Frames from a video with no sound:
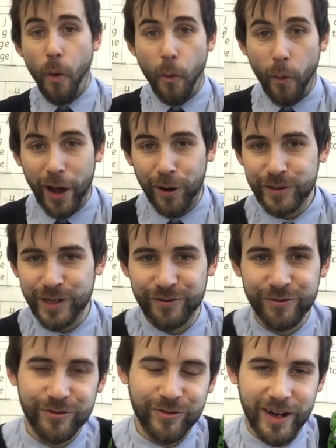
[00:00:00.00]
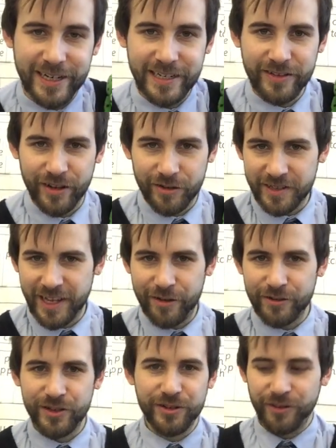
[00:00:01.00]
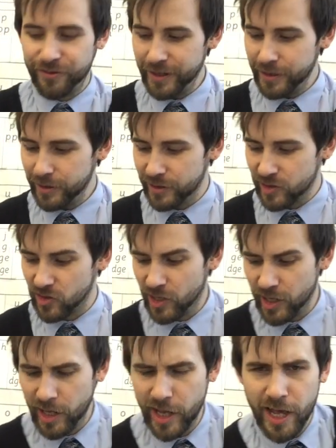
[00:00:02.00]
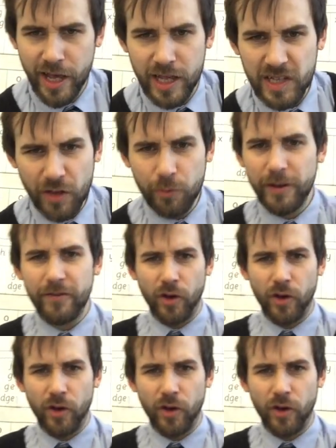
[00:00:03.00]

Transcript: Well done for writing those sounds on your fingers. So we've